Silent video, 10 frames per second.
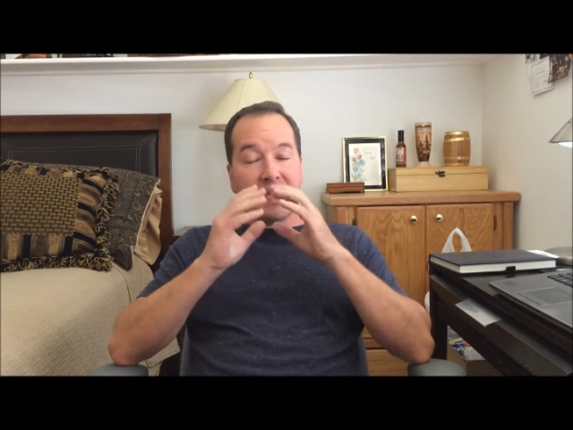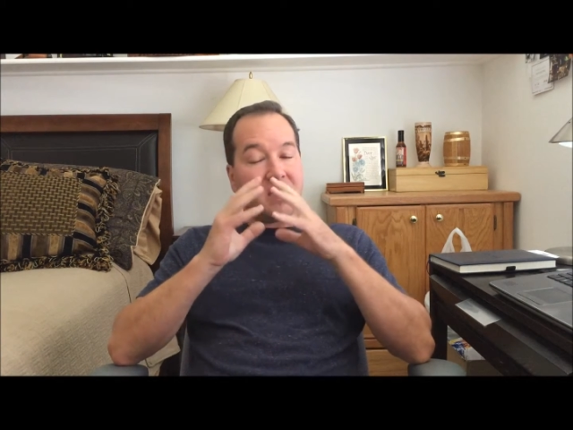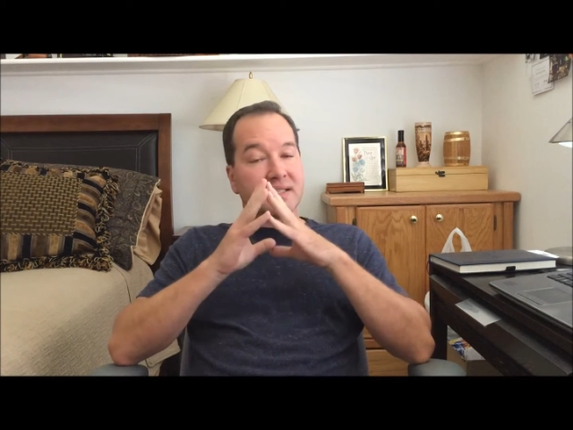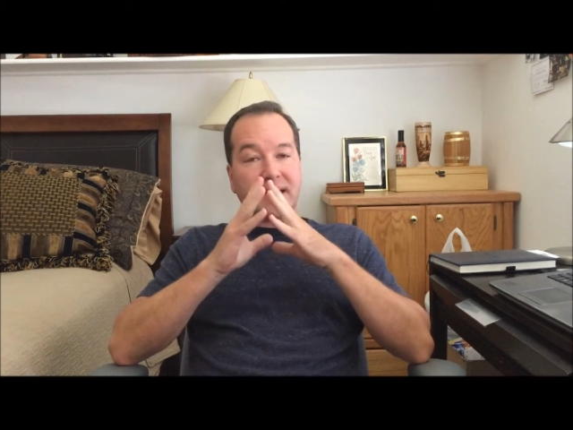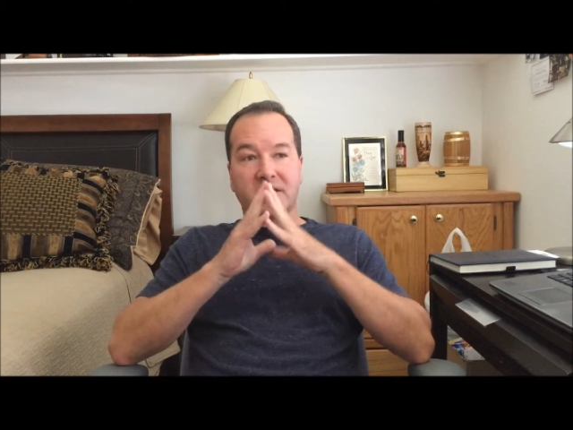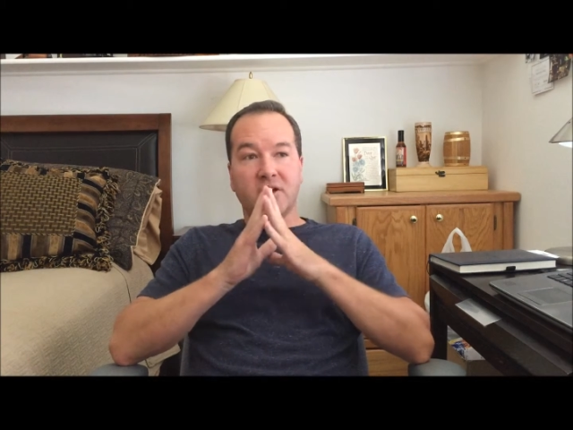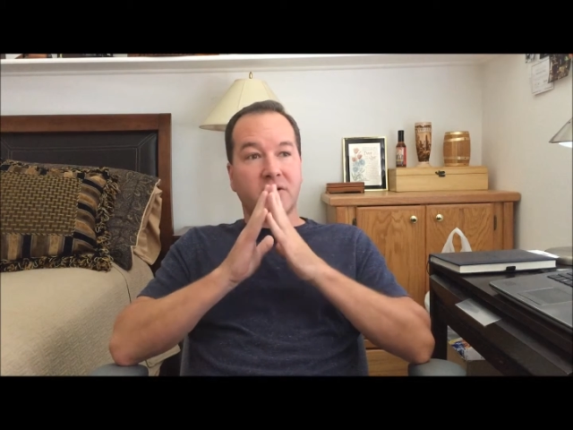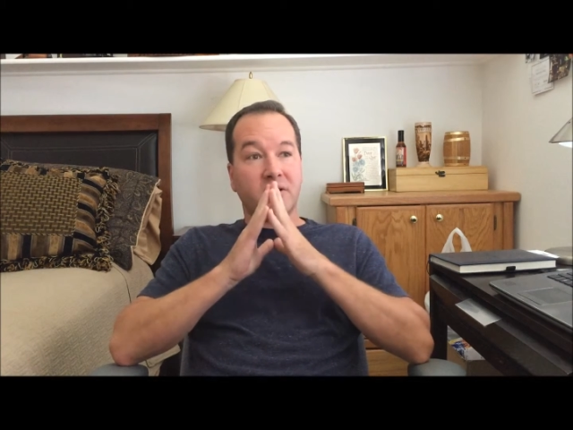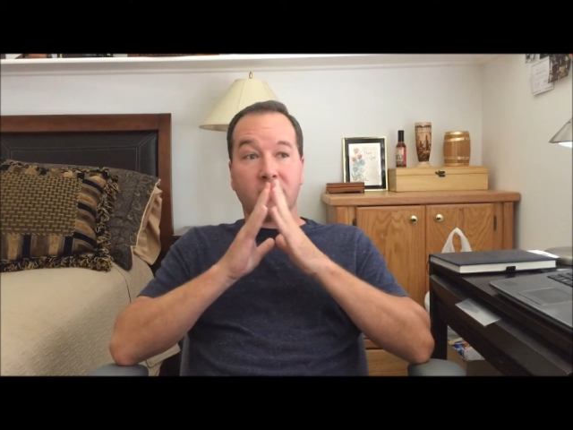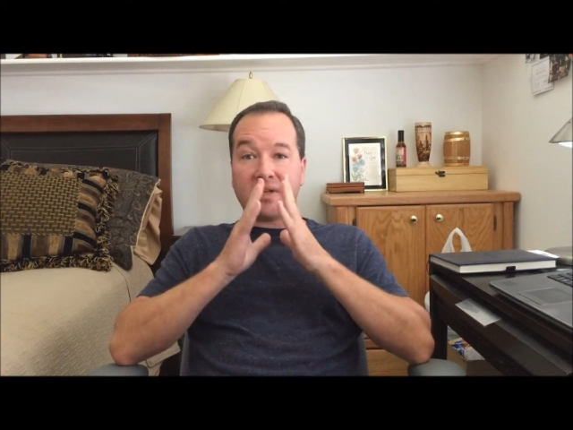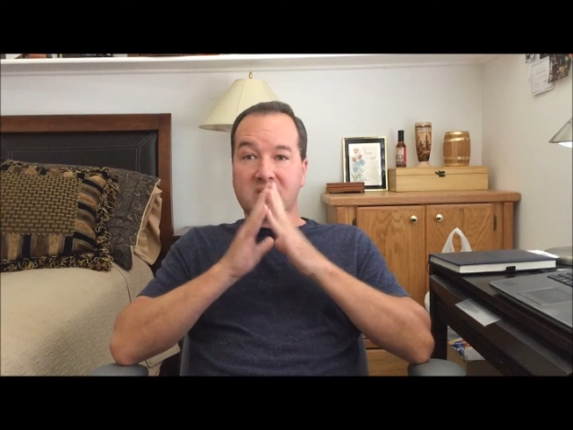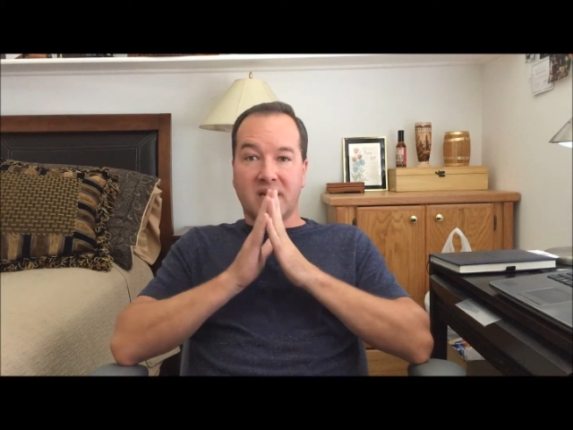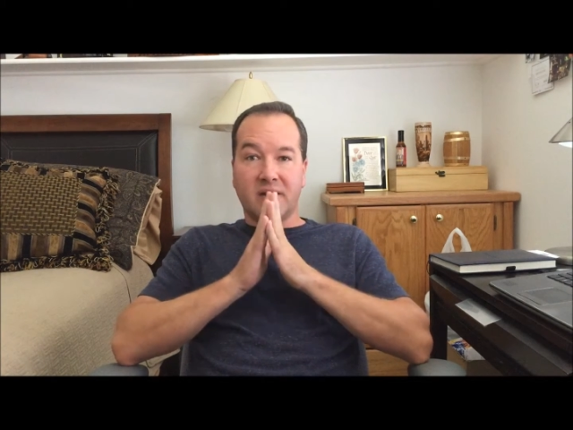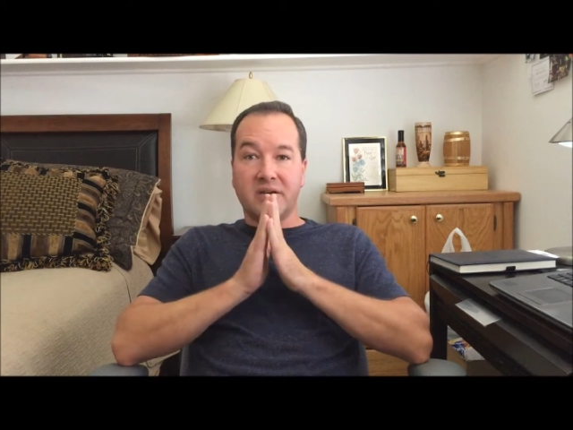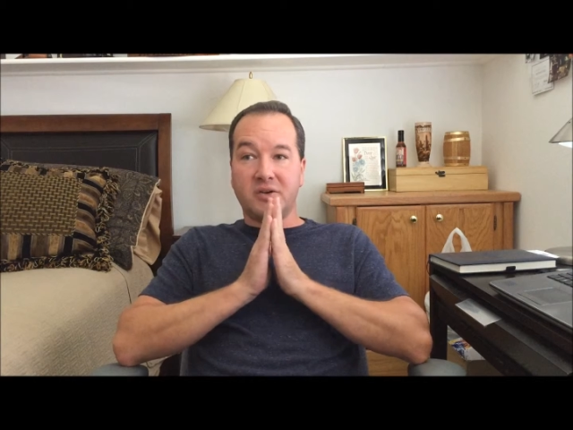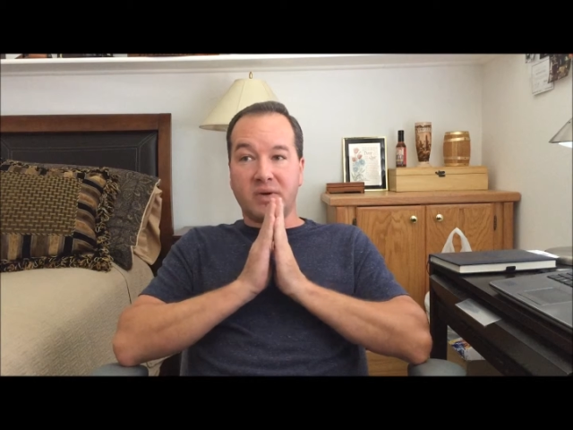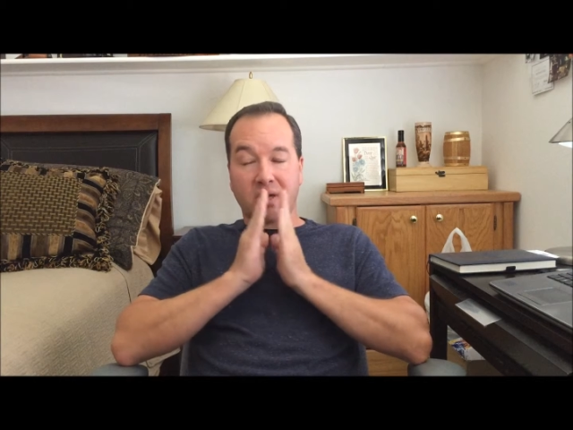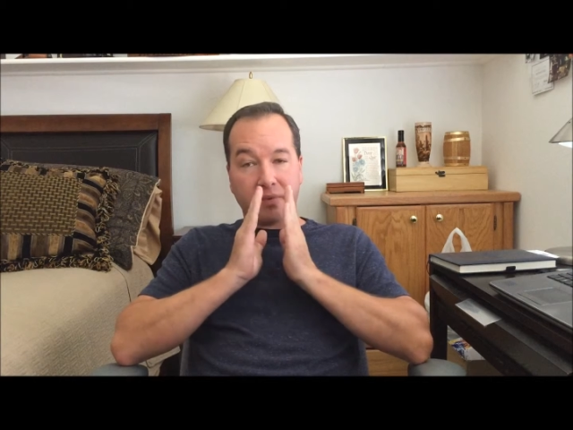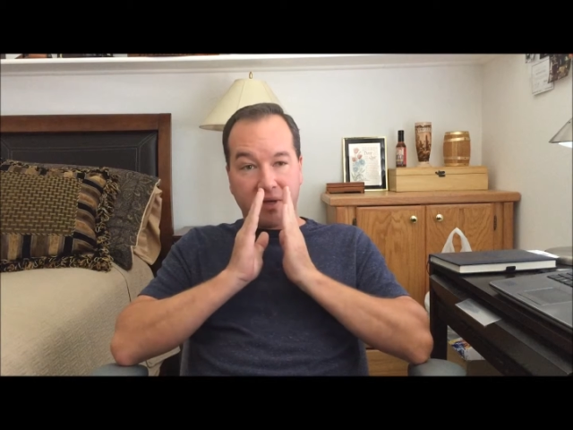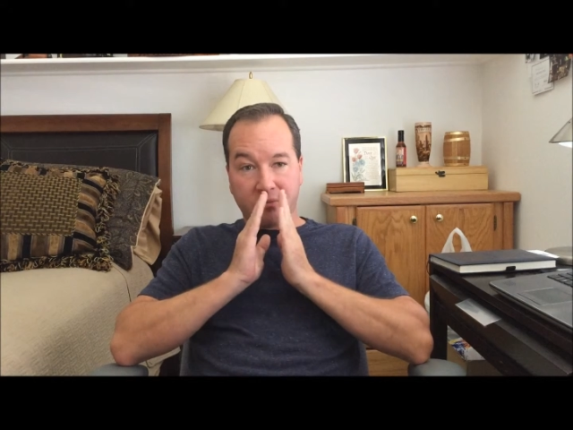And he's like, no, that's not how I do it.
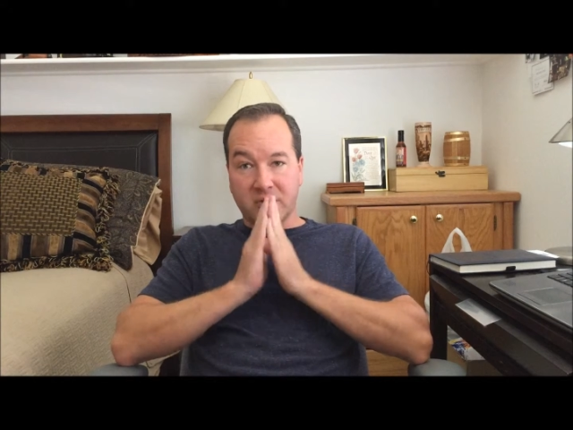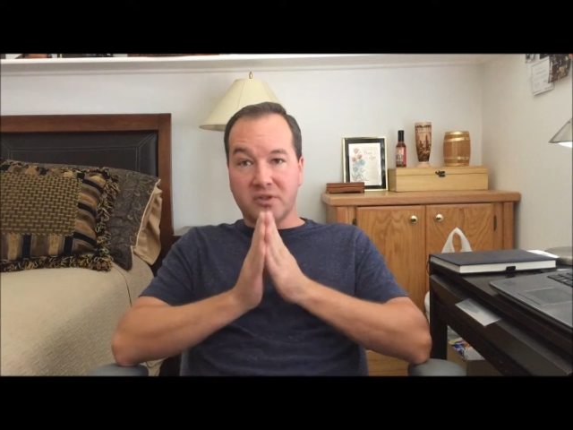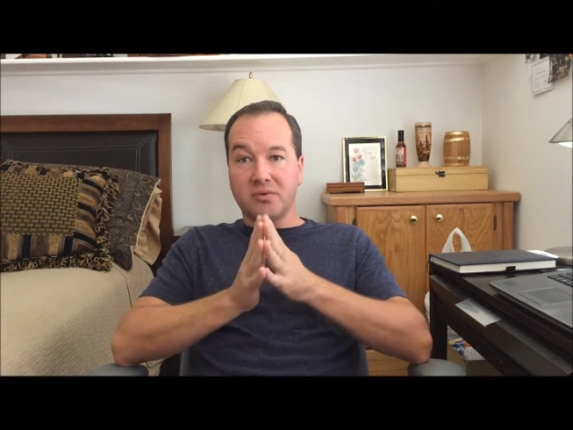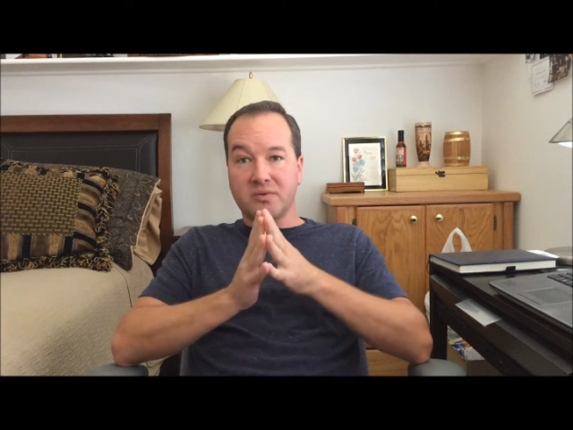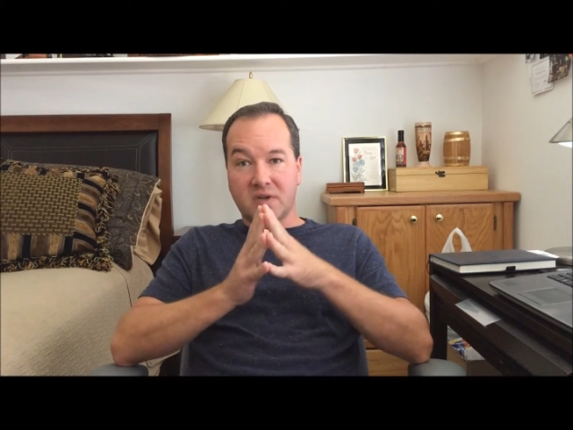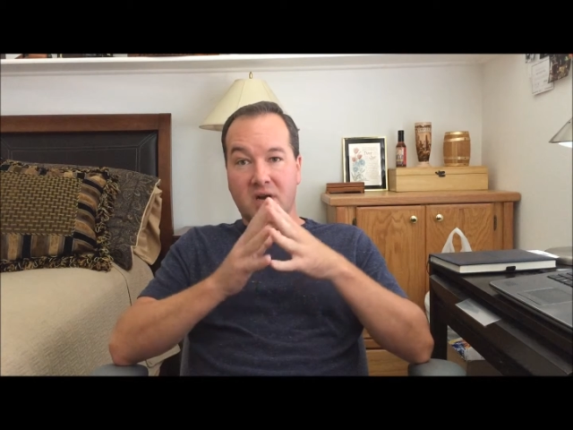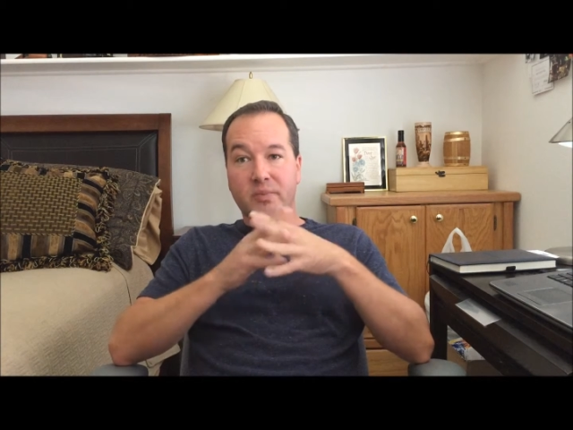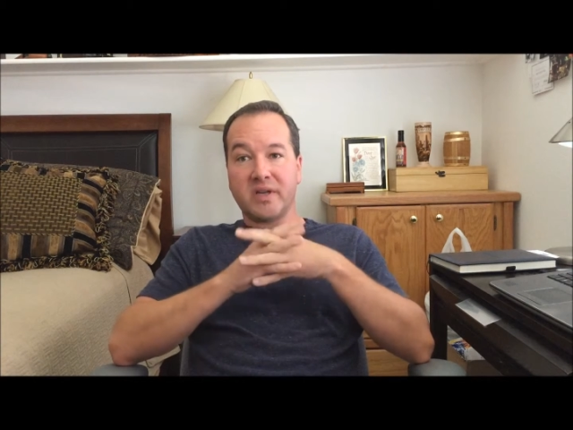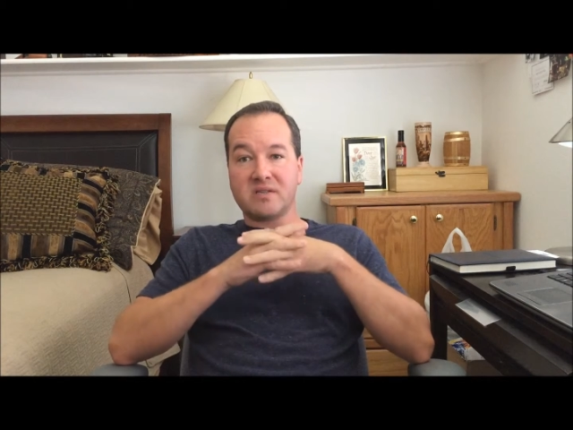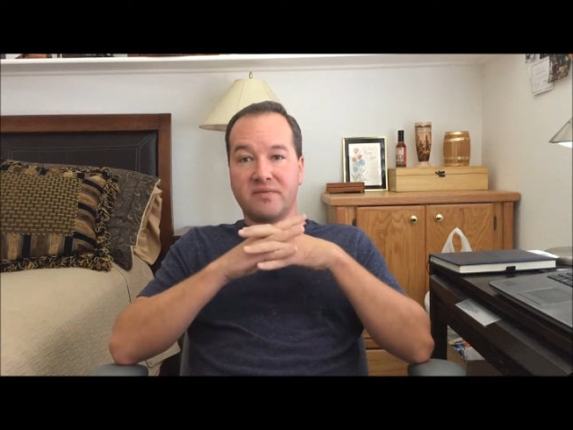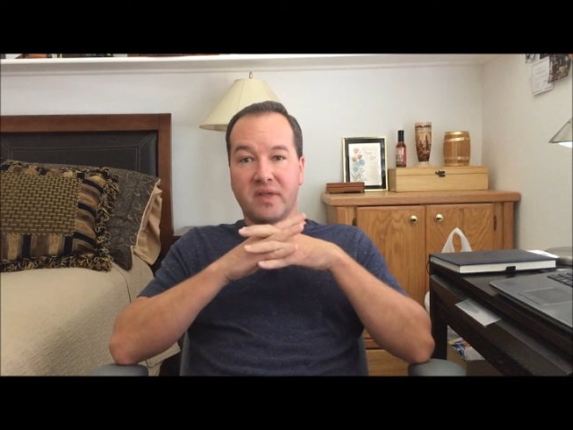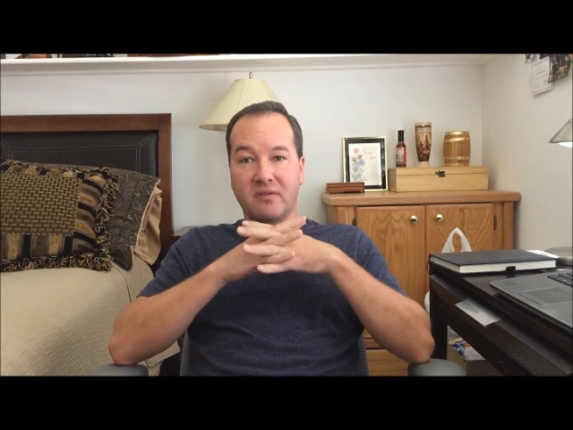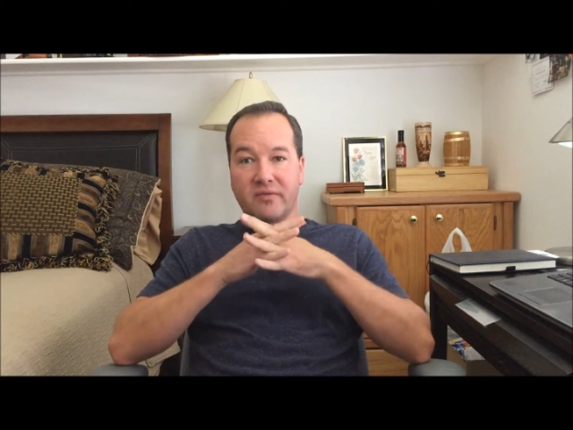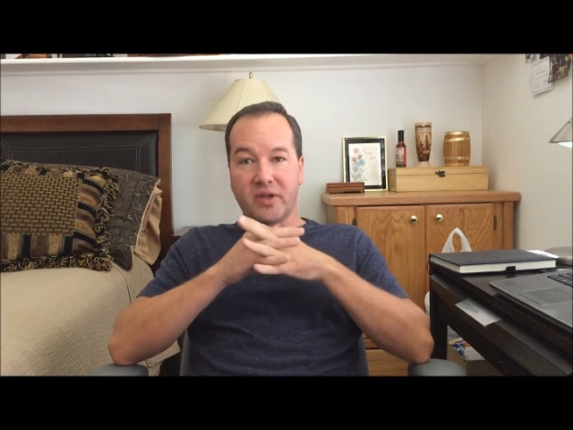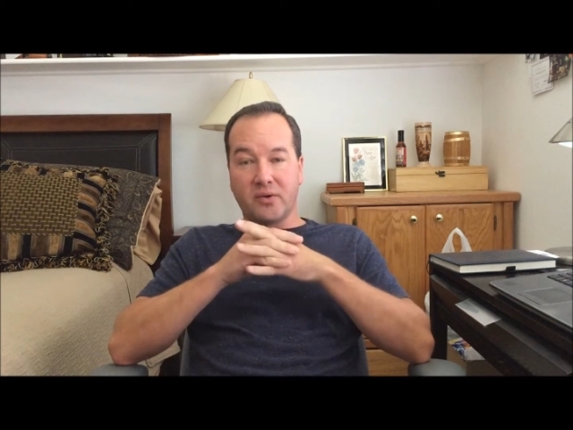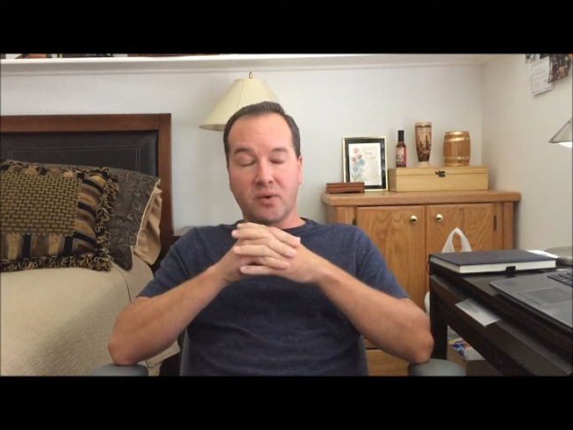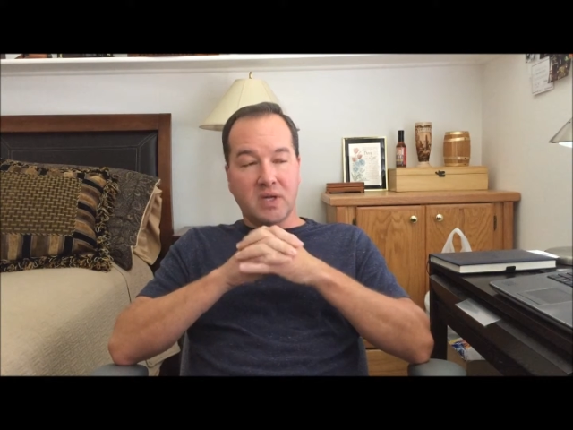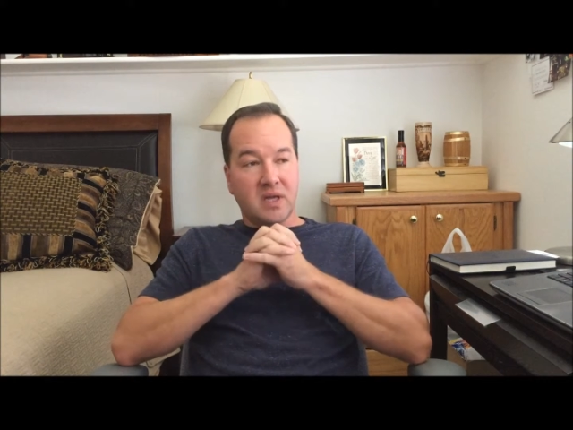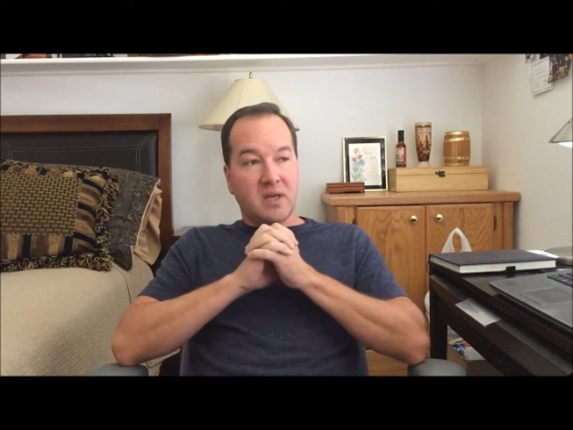I want to do a comprehensive thing for you.